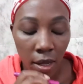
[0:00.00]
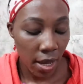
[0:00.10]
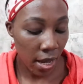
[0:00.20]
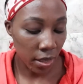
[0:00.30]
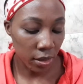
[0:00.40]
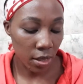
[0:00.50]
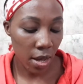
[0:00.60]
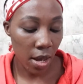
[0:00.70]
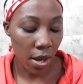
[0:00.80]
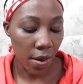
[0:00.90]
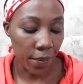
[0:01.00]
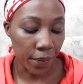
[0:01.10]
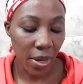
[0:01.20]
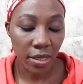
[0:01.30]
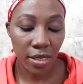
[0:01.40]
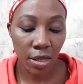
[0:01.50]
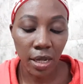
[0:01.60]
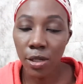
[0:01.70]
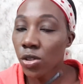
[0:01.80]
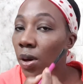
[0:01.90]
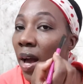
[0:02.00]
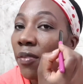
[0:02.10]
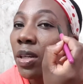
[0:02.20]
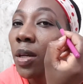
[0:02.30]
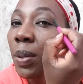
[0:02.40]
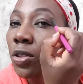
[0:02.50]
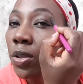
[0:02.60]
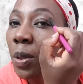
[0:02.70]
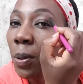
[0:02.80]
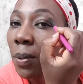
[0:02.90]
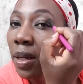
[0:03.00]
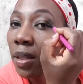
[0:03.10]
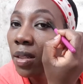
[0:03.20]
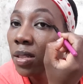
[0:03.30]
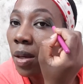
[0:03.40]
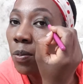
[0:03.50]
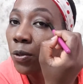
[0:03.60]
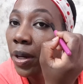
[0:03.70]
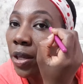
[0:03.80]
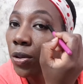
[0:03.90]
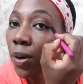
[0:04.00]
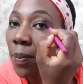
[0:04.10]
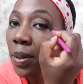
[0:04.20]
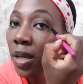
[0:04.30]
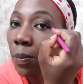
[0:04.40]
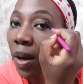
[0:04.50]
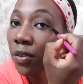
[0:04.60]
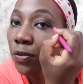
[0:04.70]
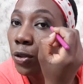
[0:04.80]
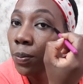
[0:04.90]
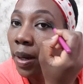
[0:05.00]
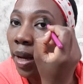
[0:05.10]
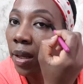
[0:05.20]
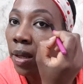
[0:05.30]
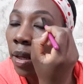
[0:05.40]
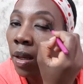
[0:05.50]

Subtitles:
And much as I'd like to have an impact on people, but in the same way, you are being impactful by